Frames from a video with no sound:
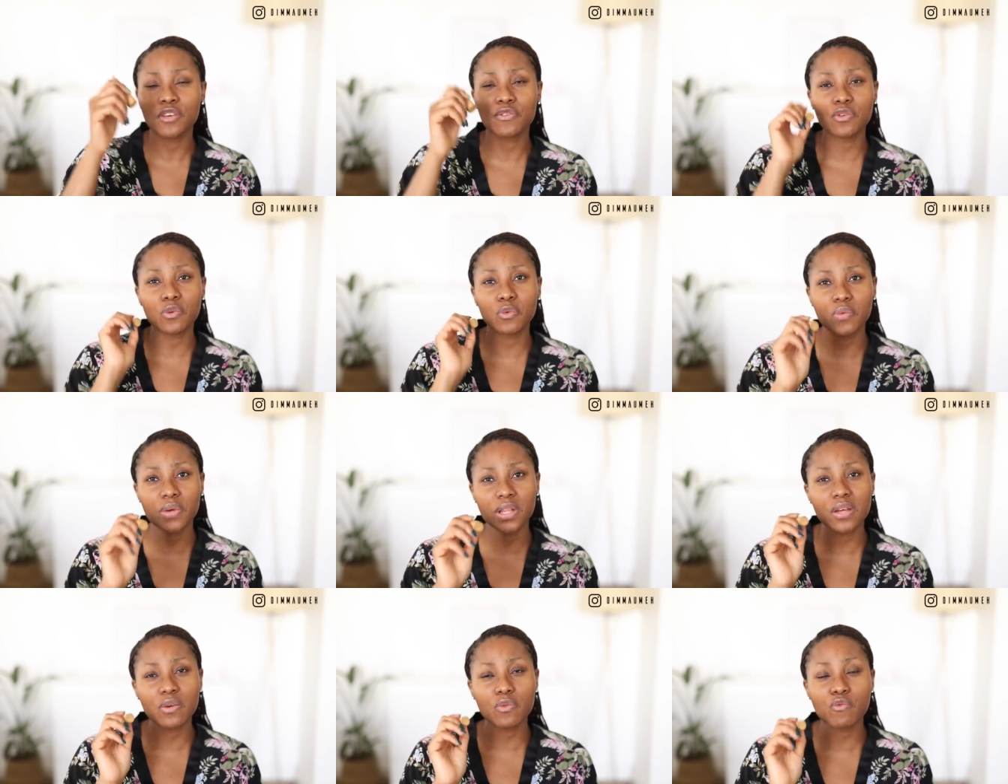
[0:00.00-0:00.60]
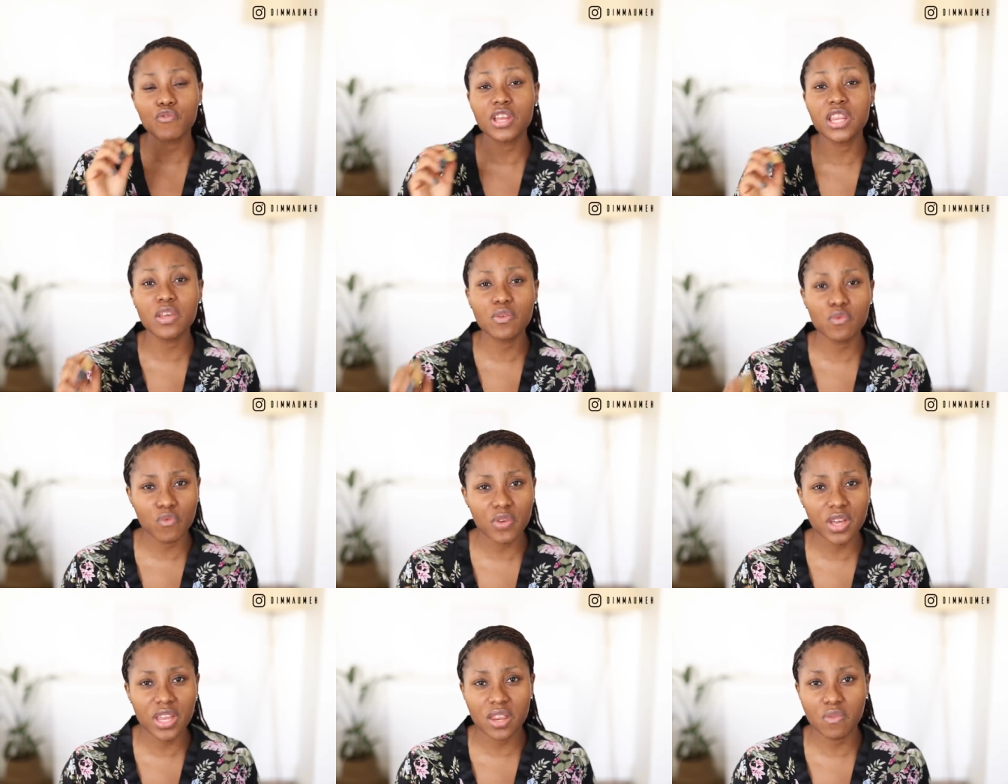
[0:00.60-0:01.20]
If you really, really,
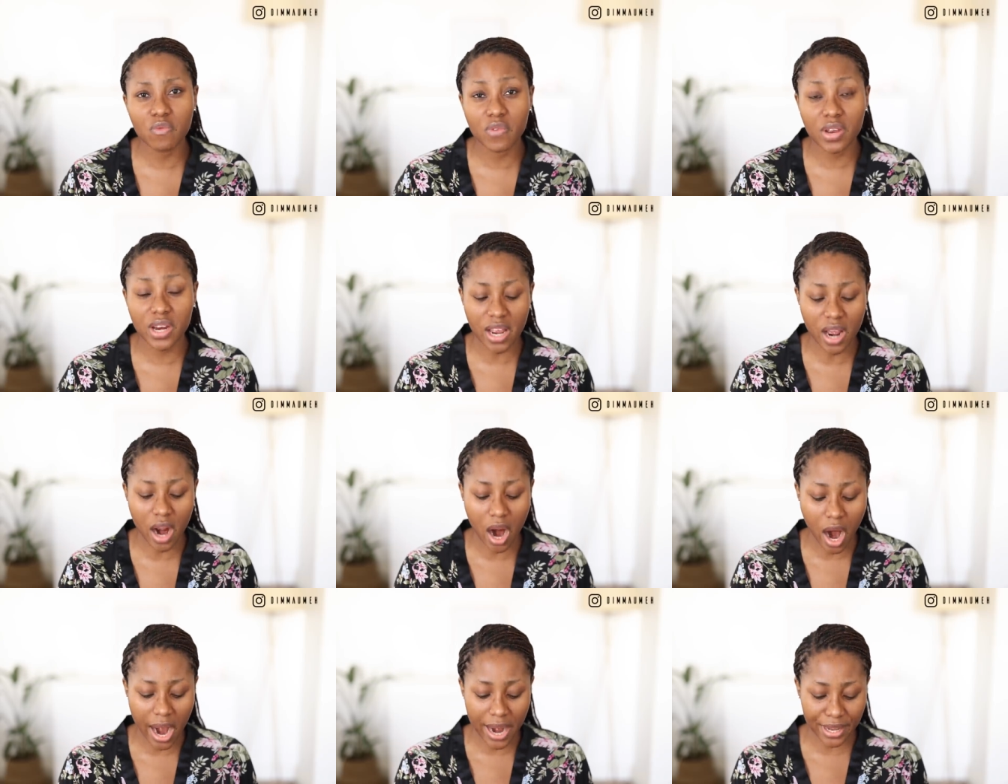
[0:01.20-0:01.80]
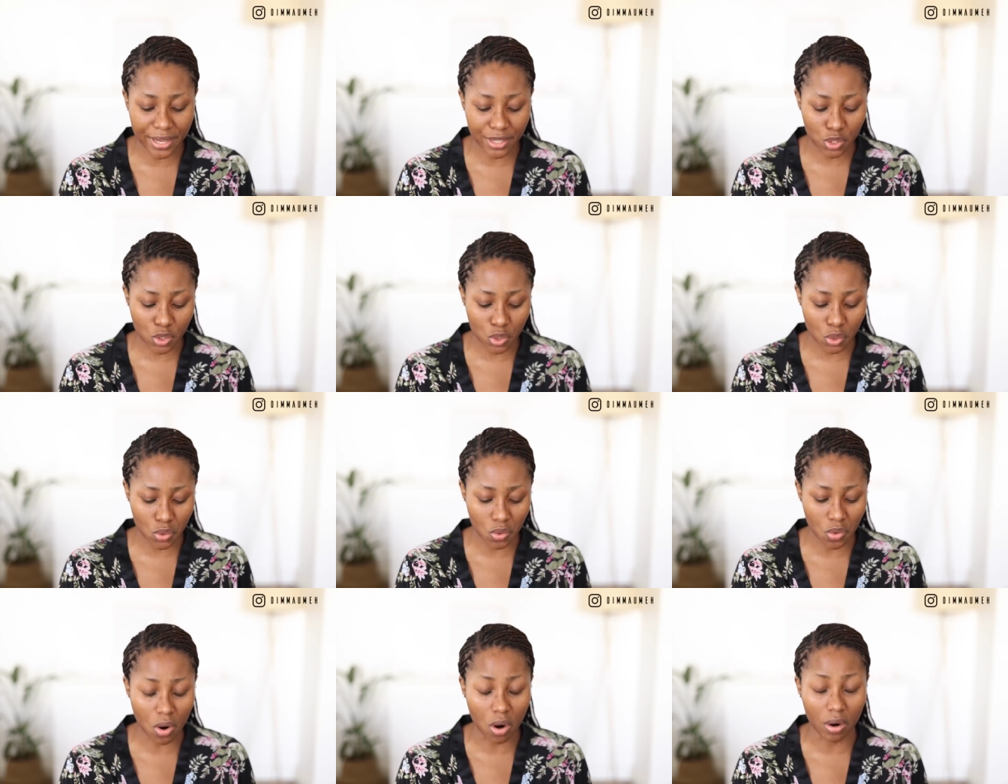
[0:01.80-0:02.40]
really, really are
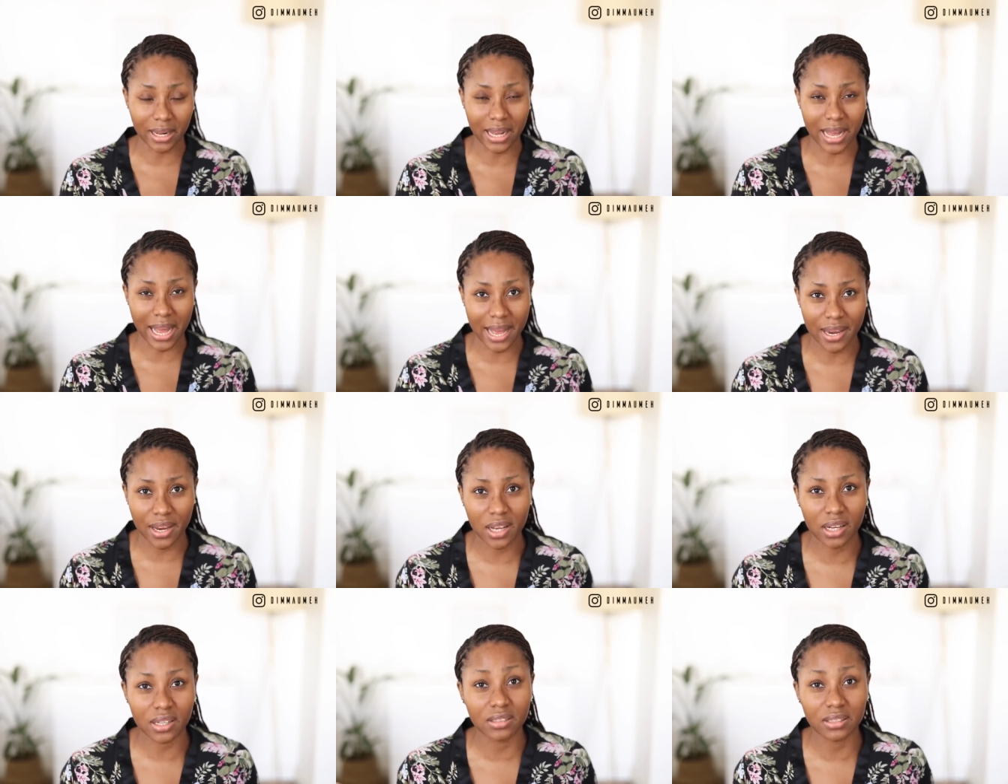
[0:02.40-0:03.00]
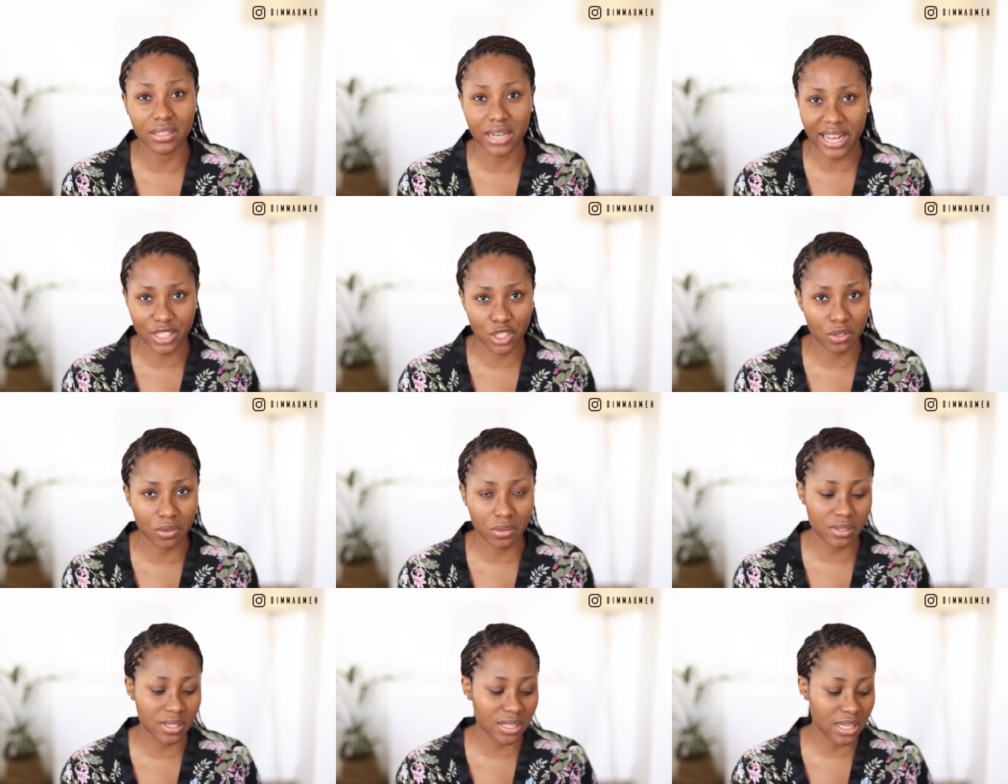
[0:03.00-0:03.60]
into organic,
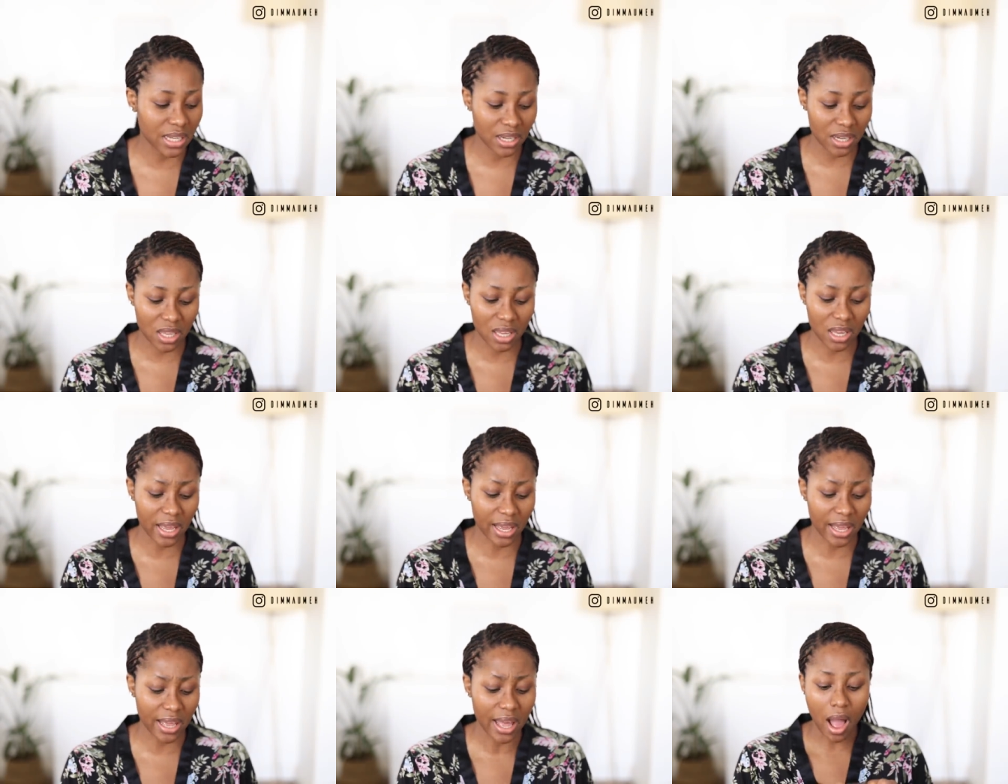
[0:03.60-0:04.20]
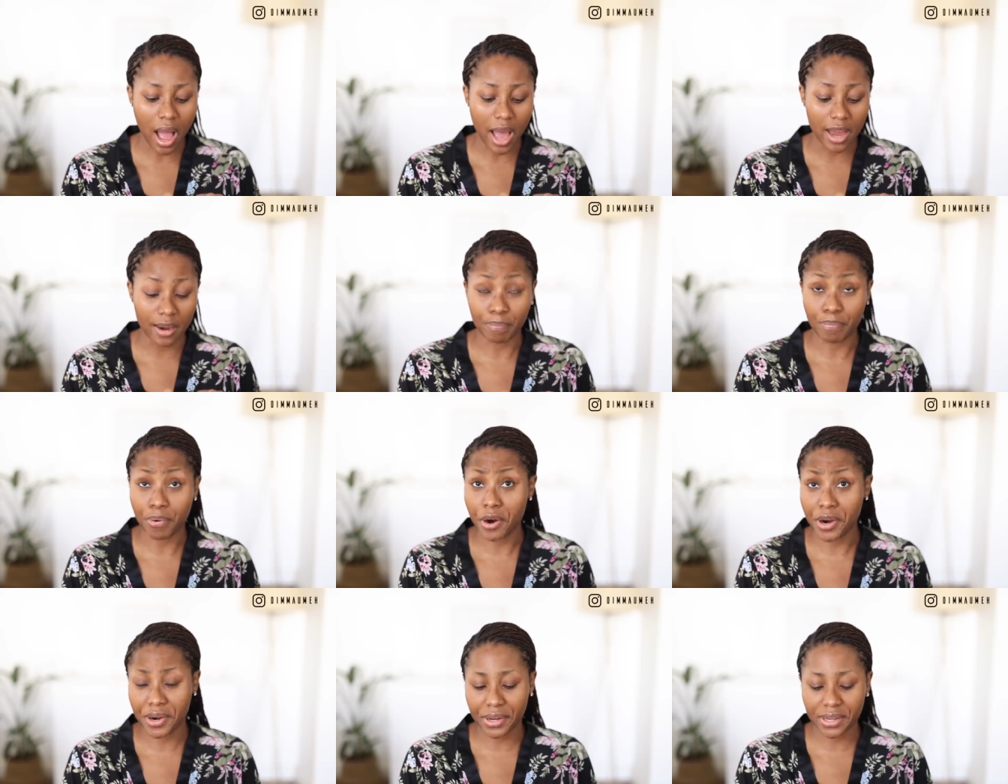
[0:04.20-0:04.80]
natural skincare
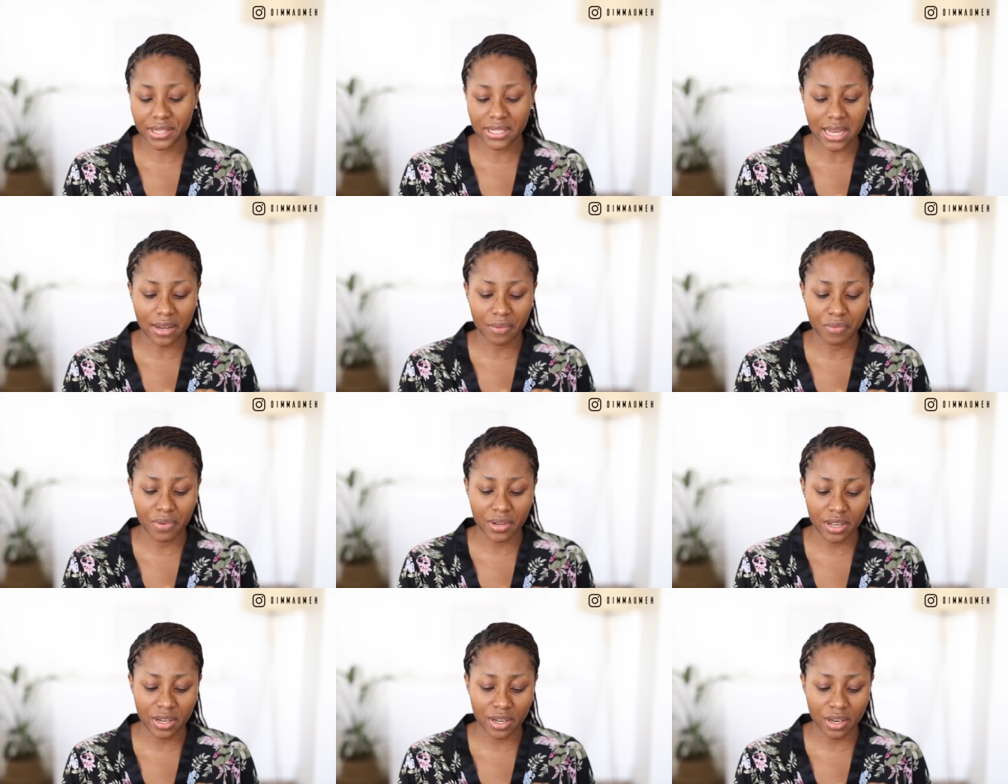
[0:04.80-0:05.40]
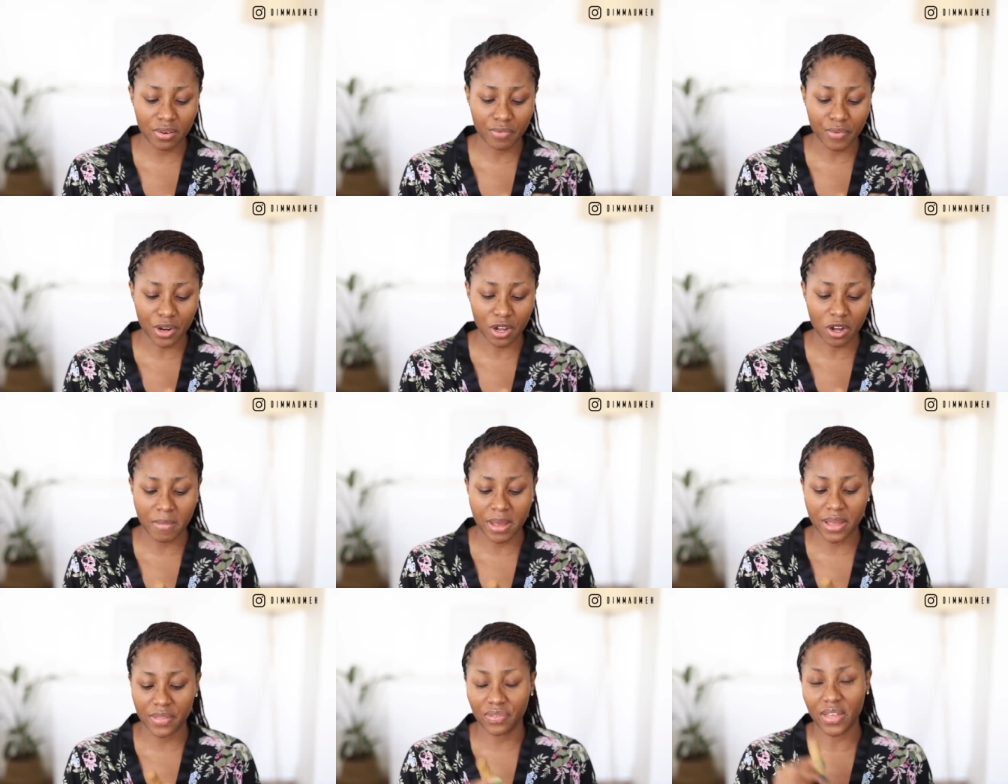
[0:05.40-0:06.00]
and products, I really
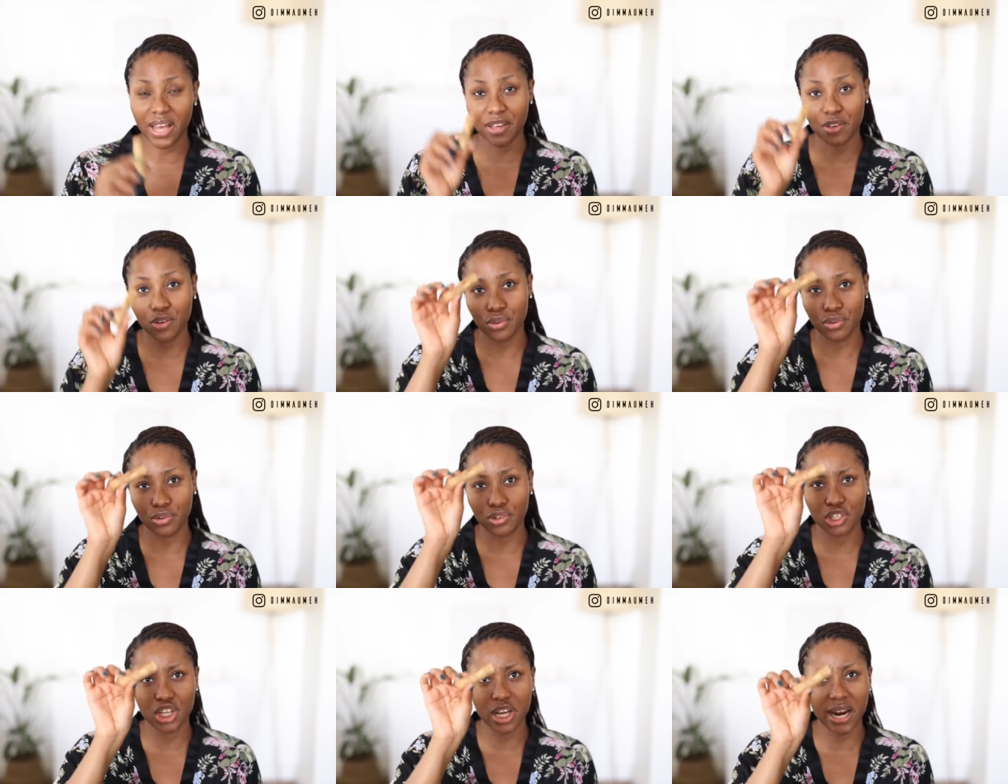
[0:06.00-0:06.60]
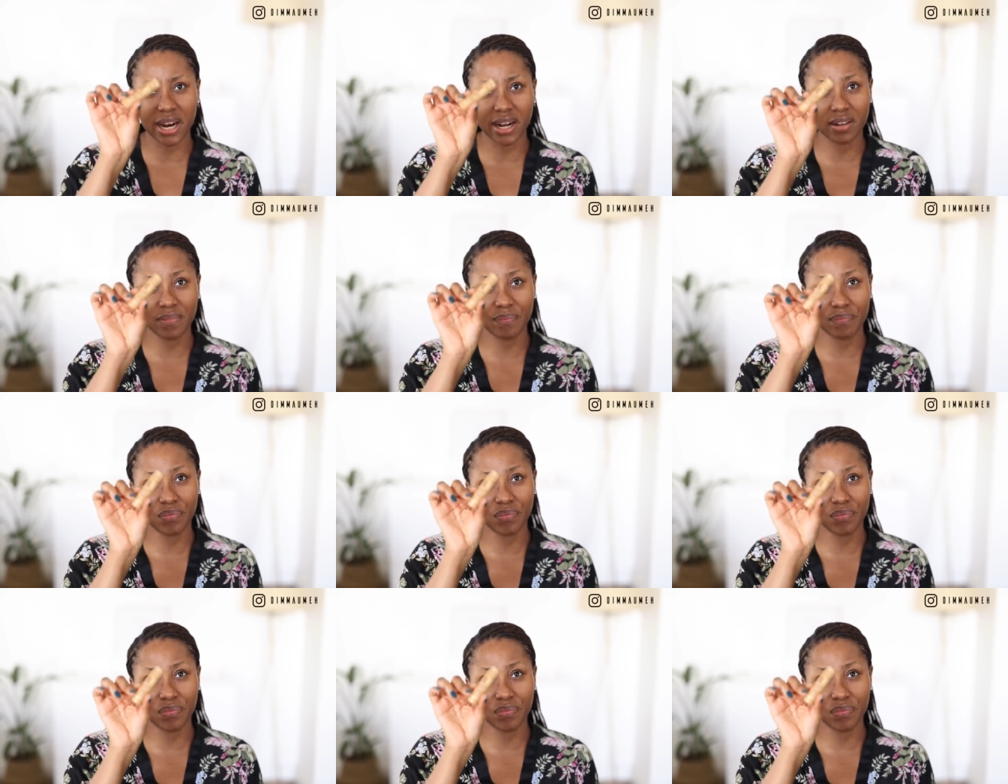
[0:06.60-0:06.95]
recommend that you check